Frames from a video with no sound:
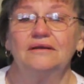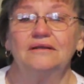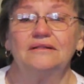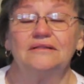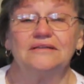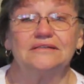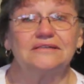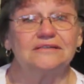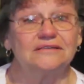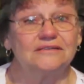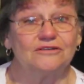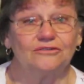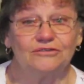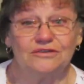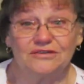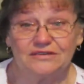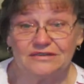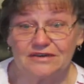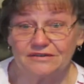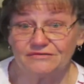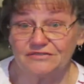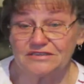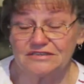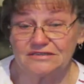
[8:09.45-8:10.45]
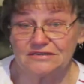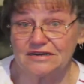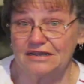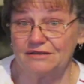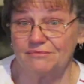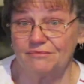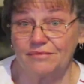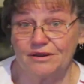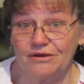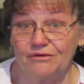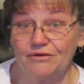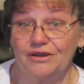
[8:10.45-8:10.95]
This is going to
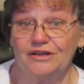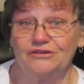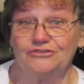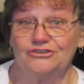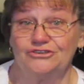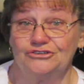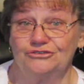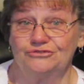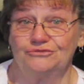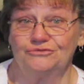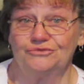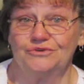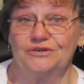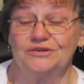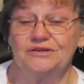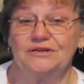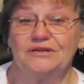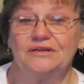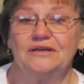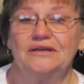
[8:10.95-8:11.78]
devastate my grandchildren.